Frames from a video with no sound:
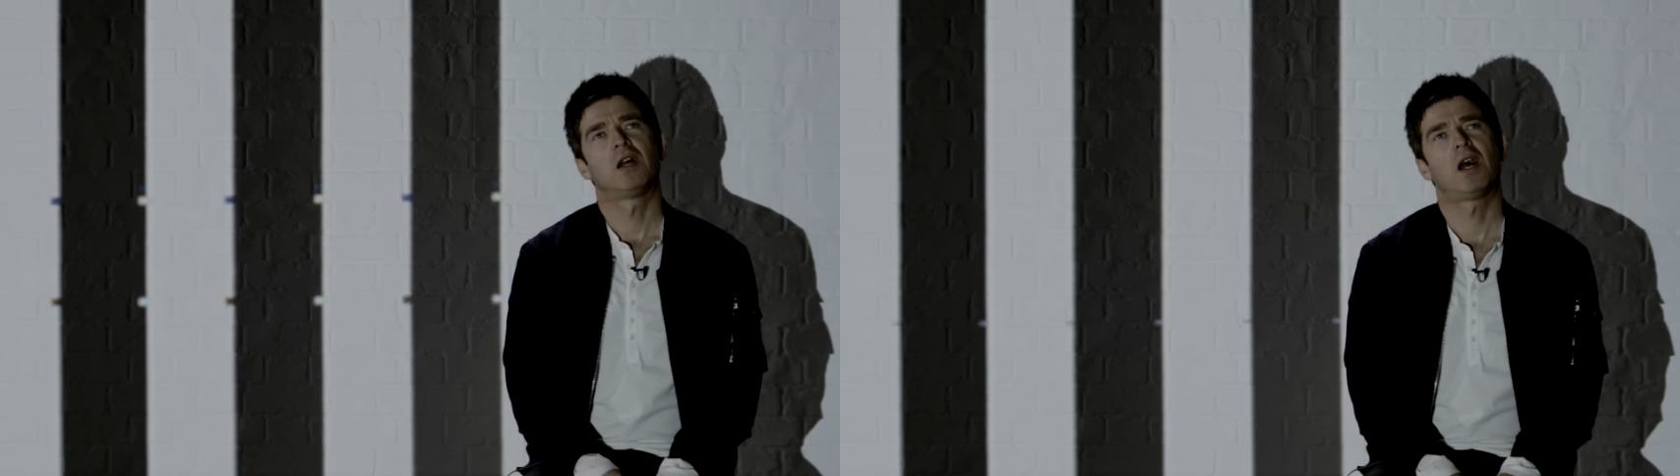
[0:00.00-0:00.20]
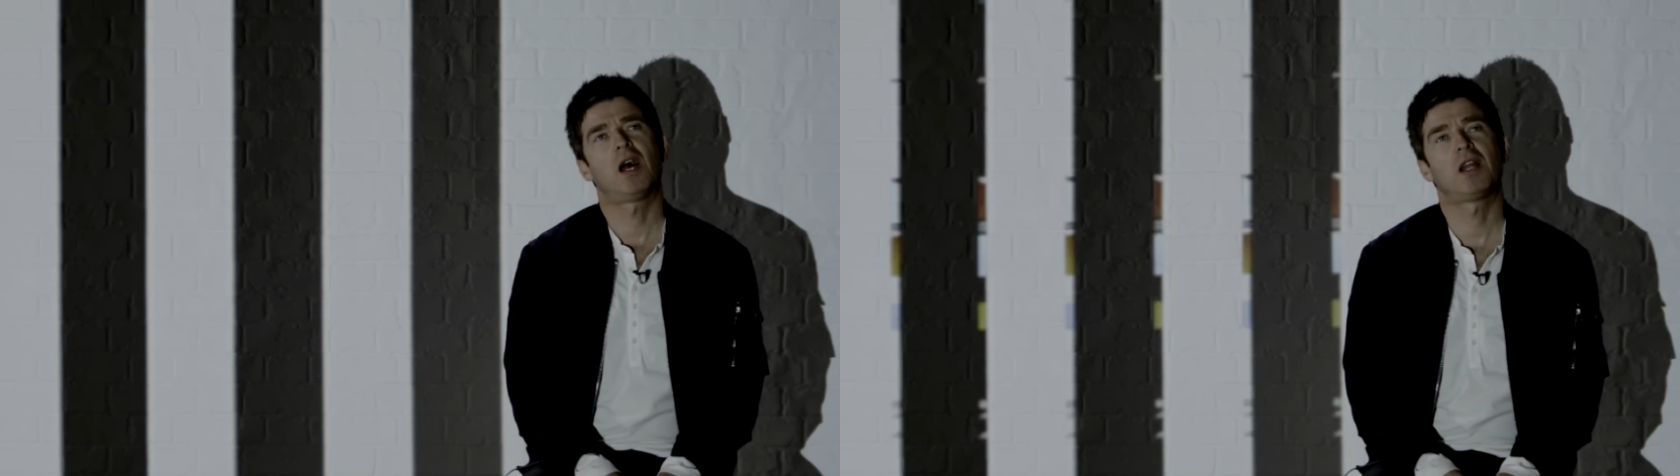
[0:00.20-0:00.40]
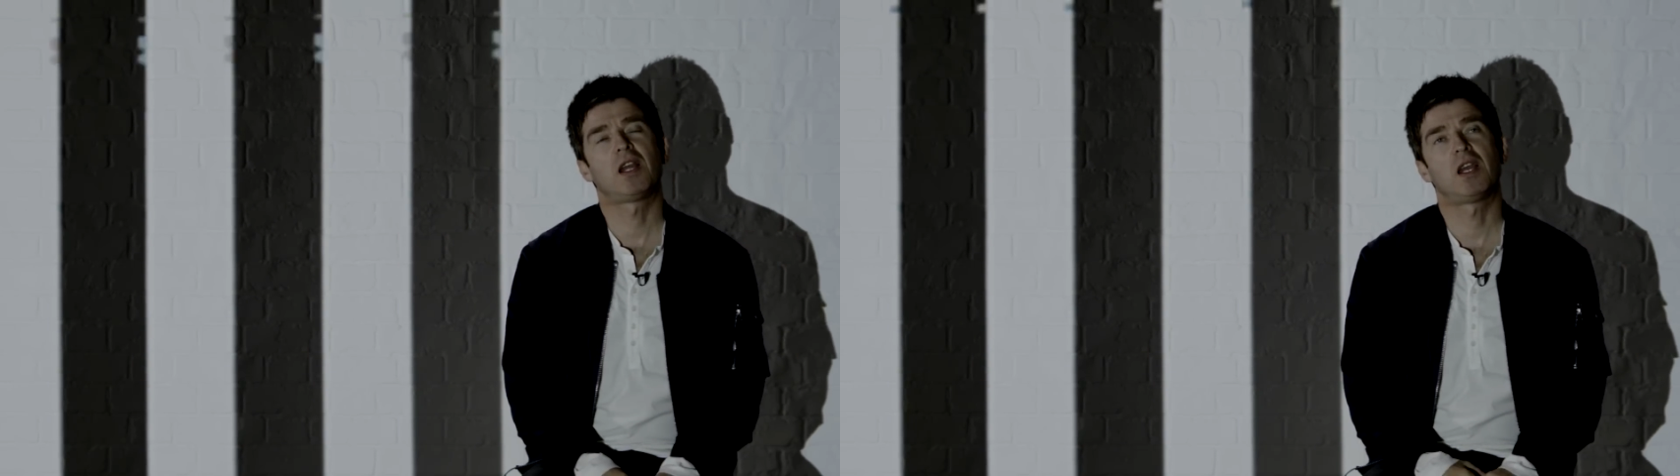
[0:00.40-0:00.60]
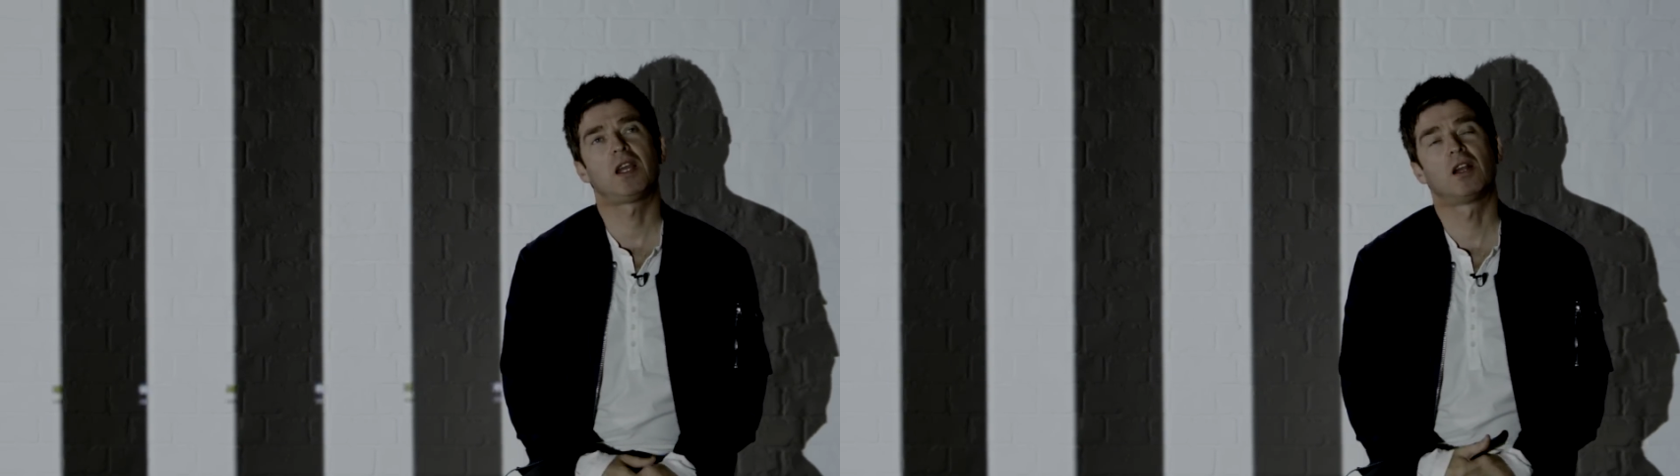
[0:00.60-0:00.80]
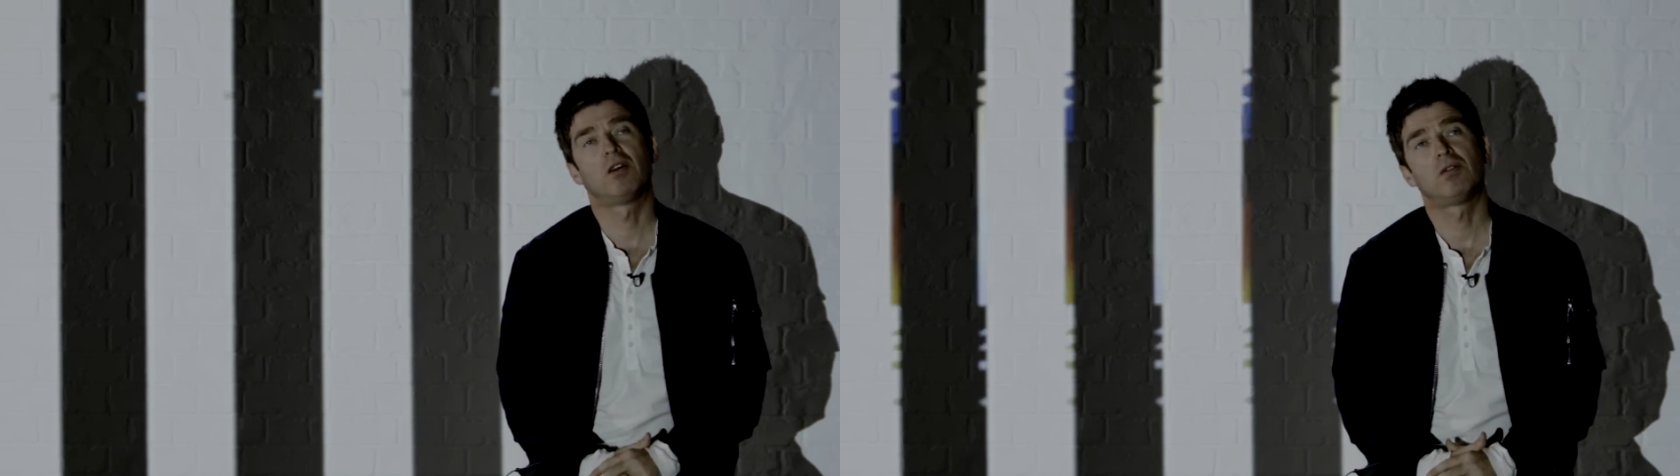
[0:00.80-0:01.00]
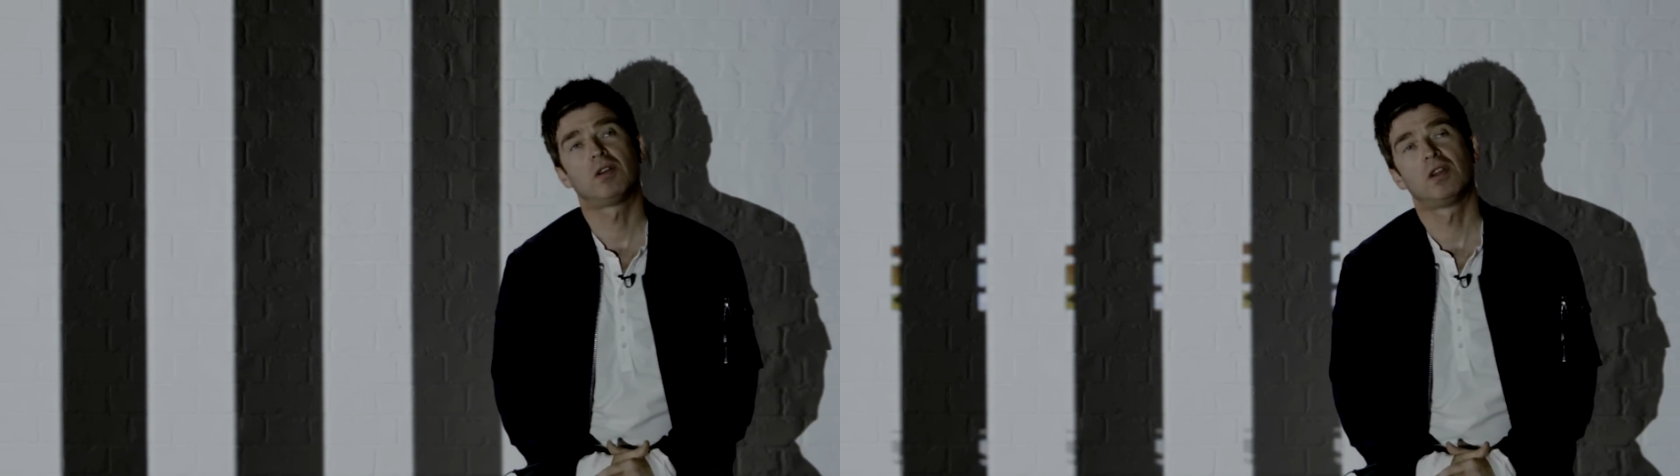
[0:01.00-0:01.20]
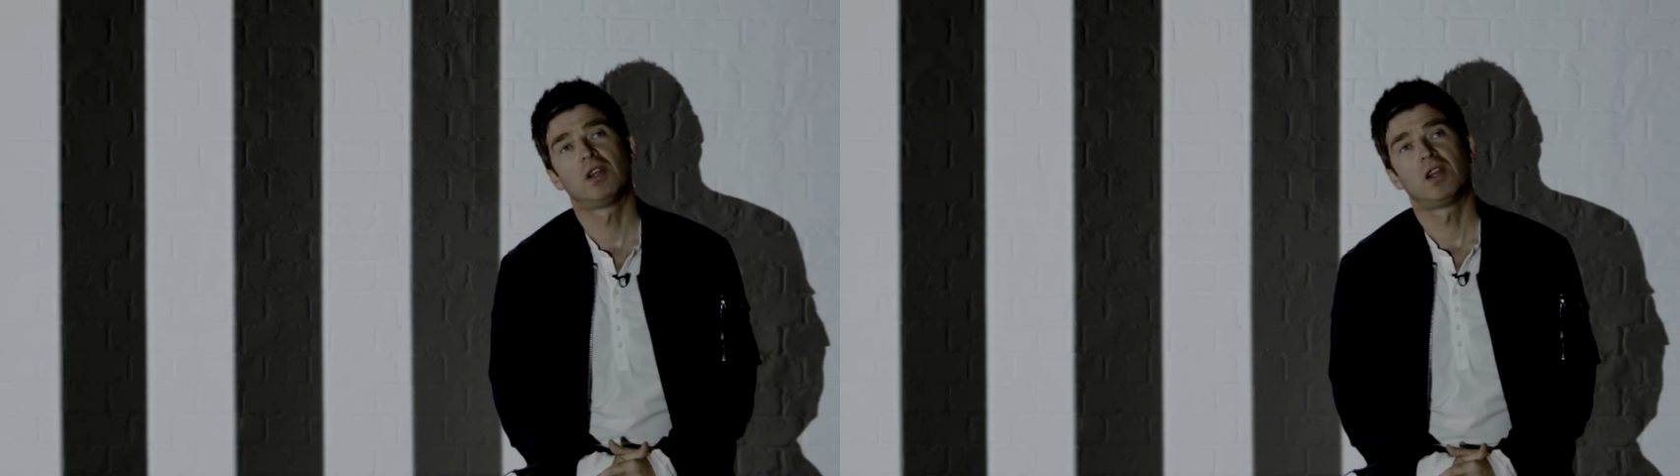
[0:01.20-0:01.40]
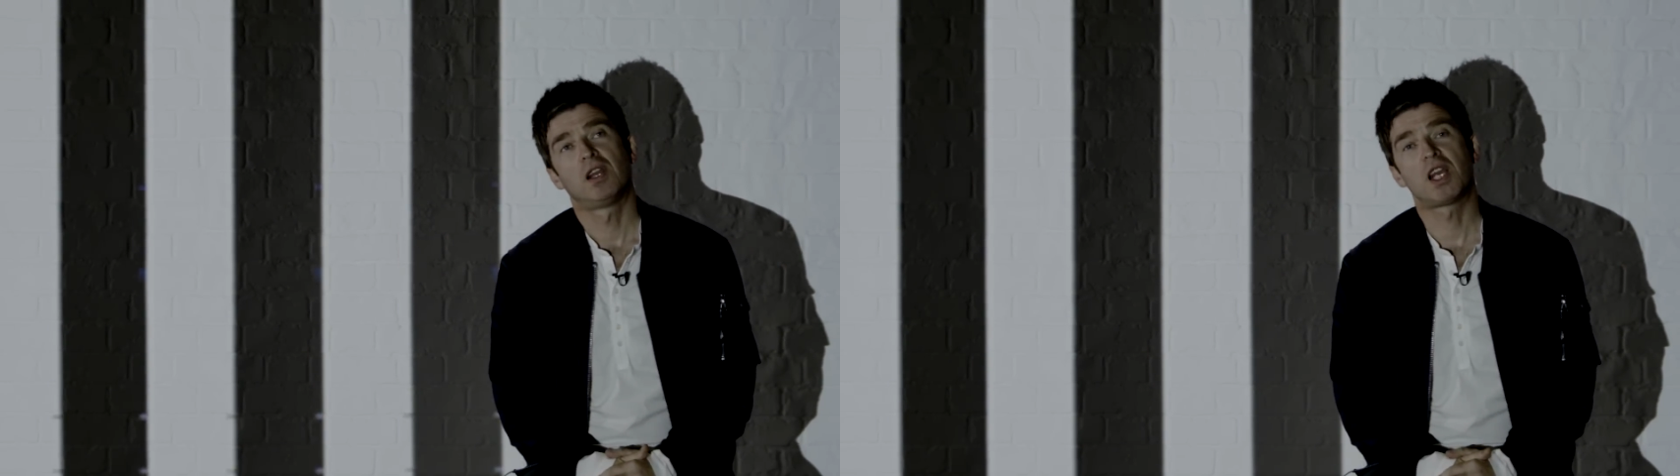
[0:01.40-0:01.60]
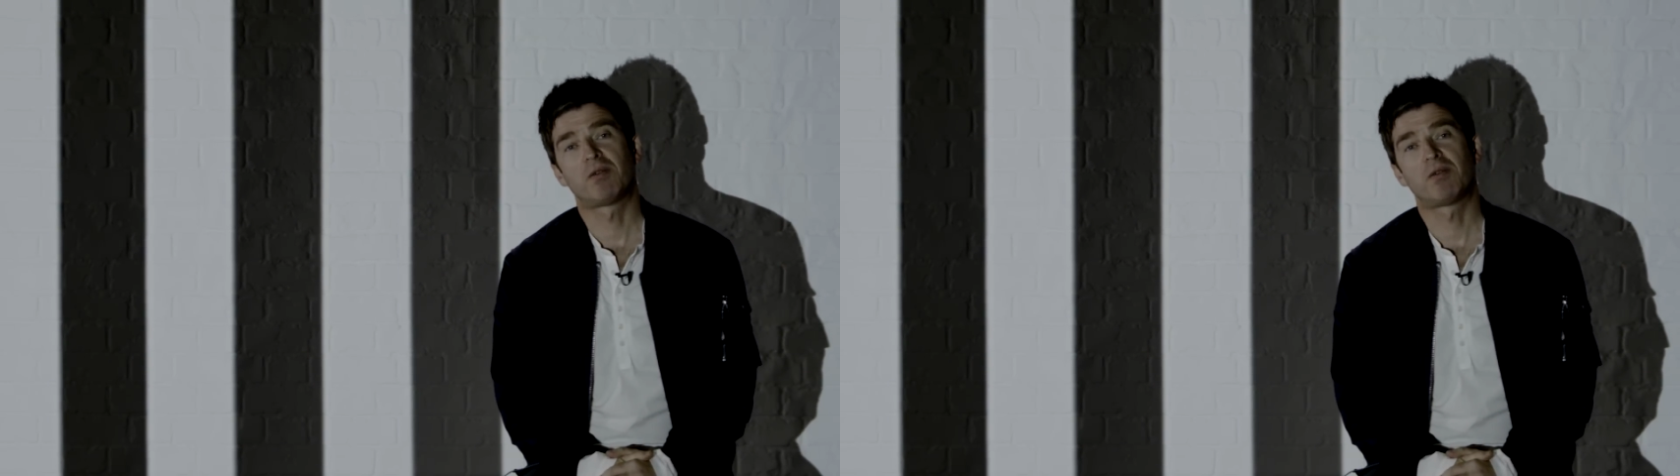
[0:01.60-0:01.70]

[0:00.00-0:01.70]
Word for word: And he